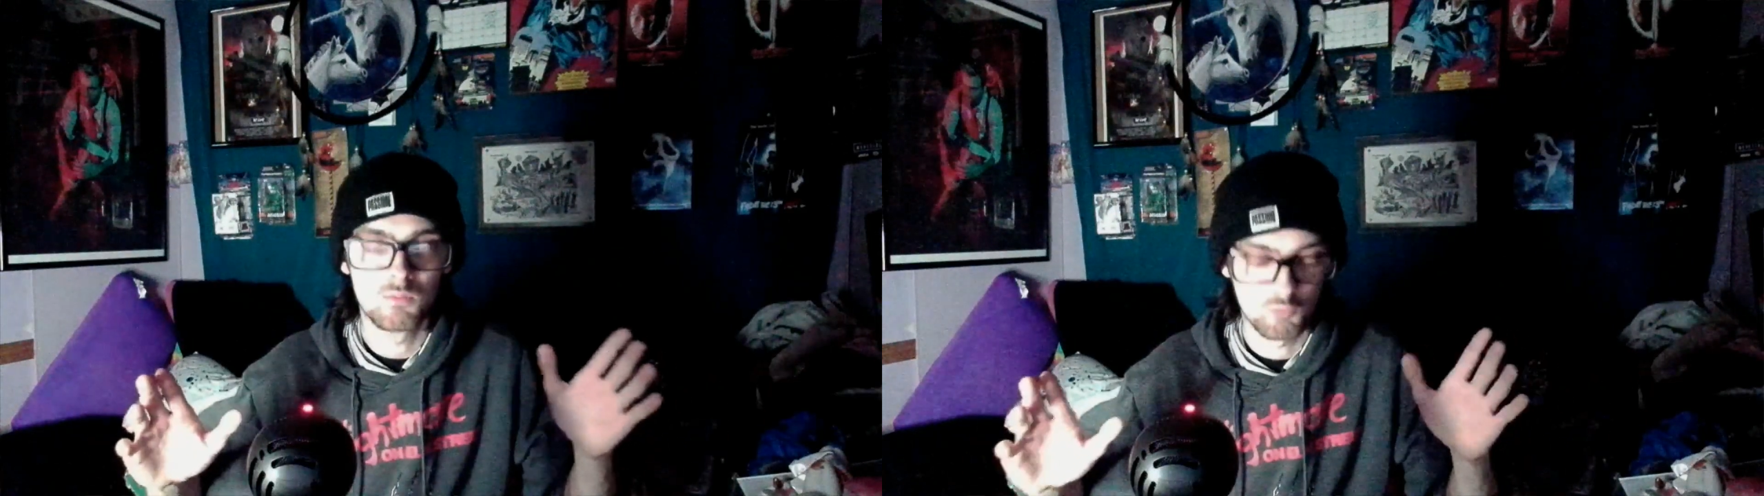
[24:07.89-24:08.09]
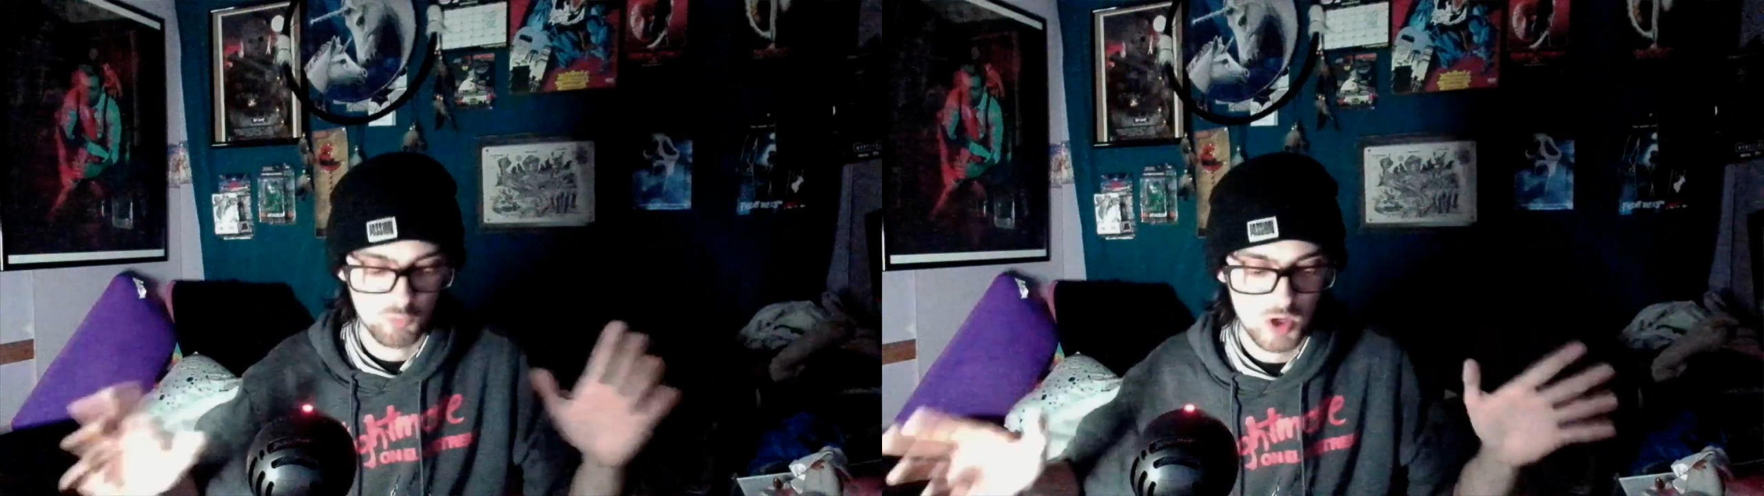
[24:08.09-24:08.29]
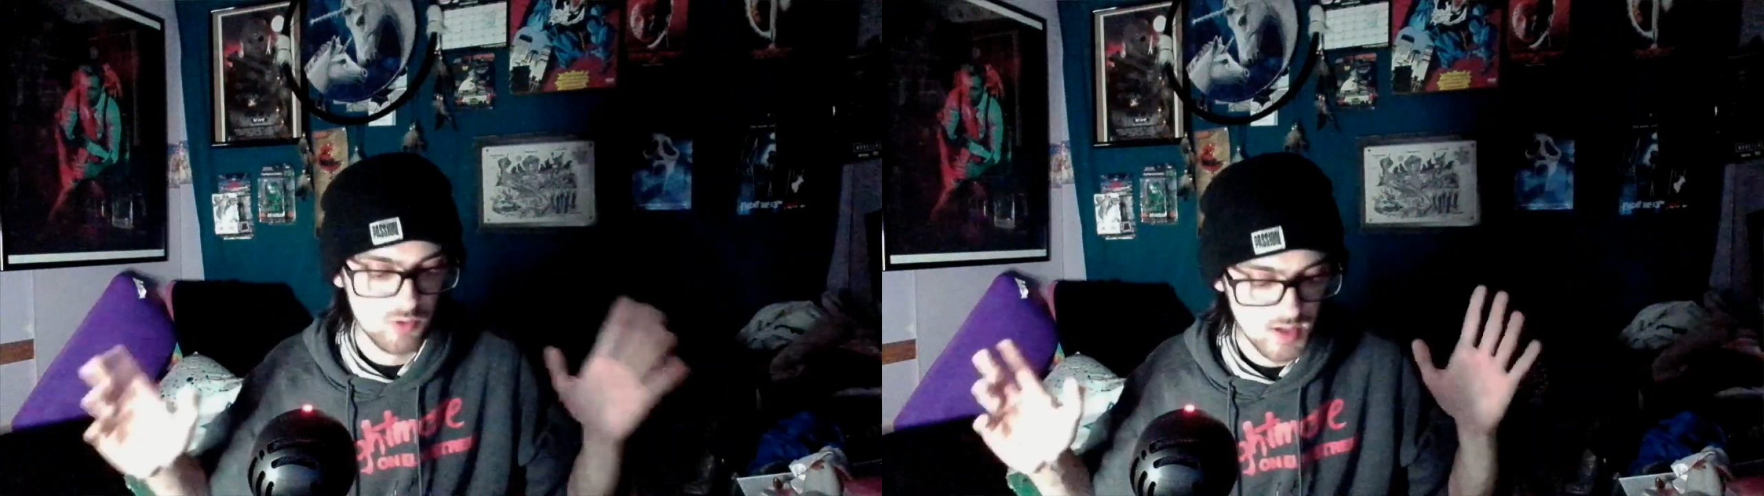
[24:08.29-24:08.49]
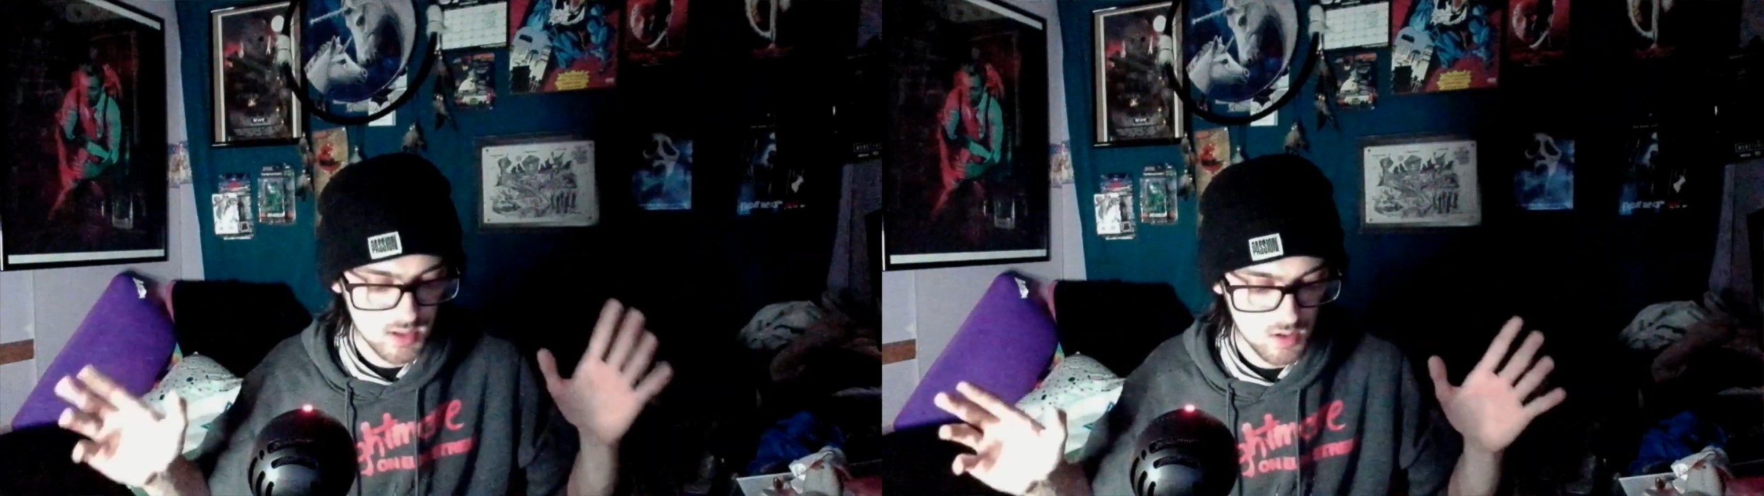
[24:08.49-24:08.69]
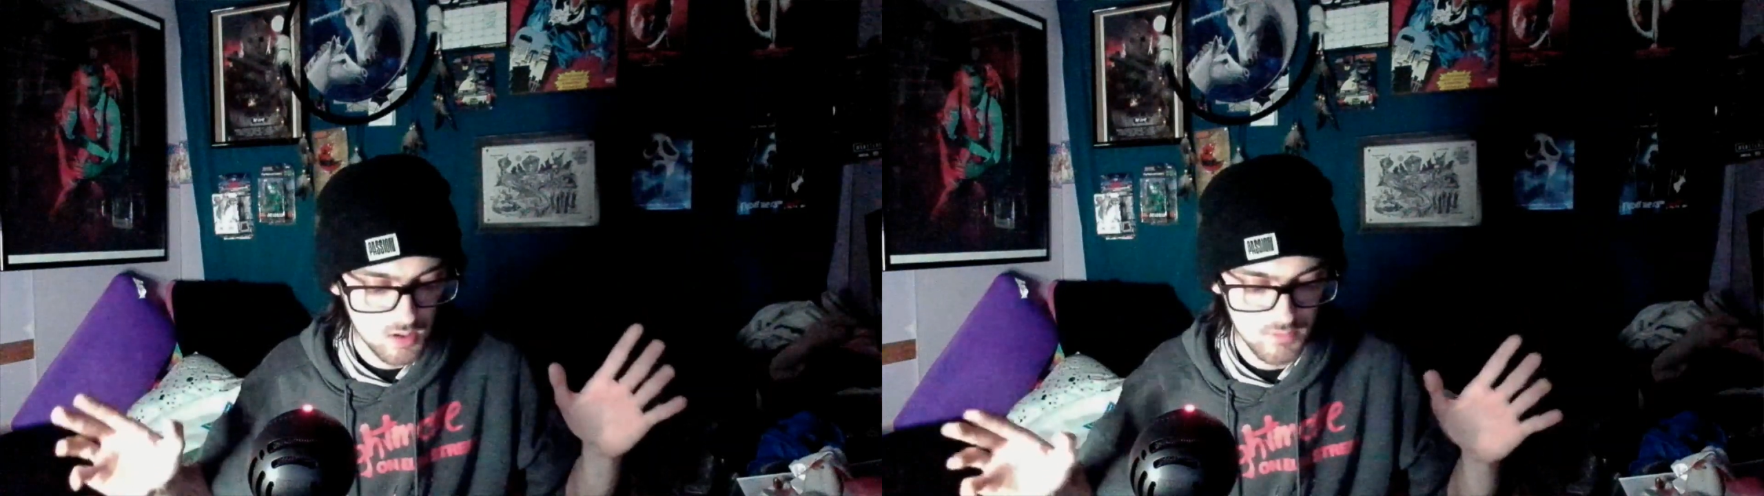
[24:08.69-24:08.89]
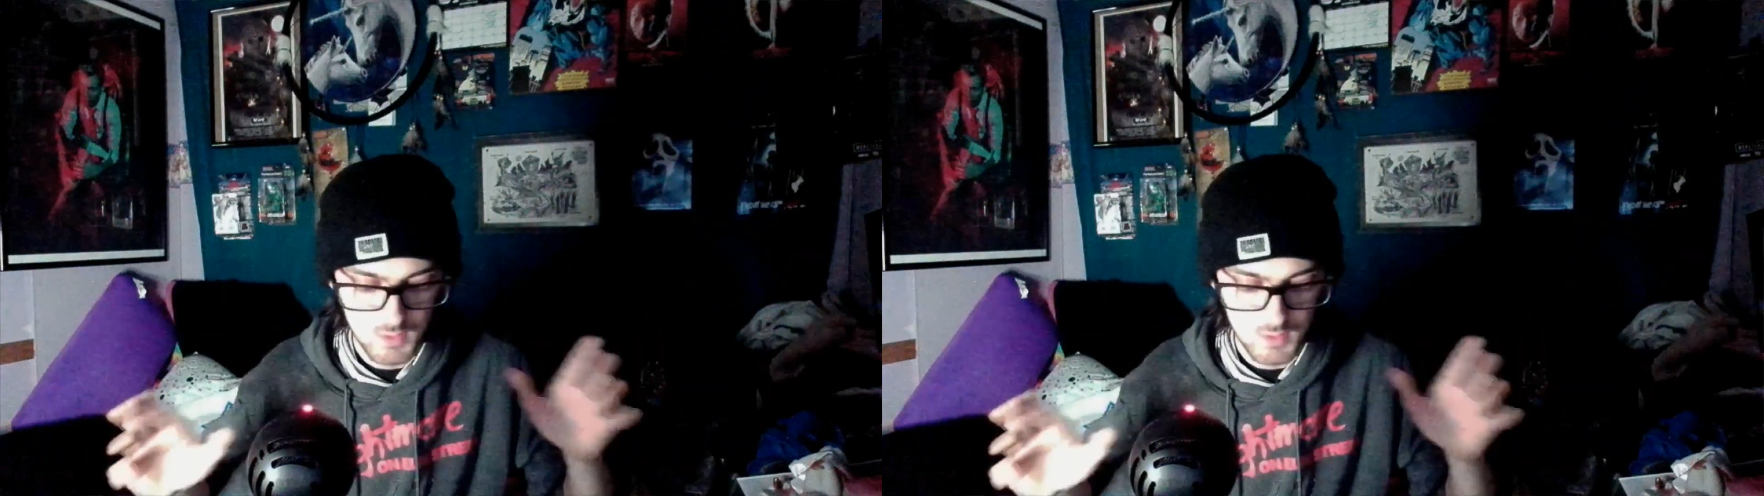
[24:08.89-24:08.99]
rear end off.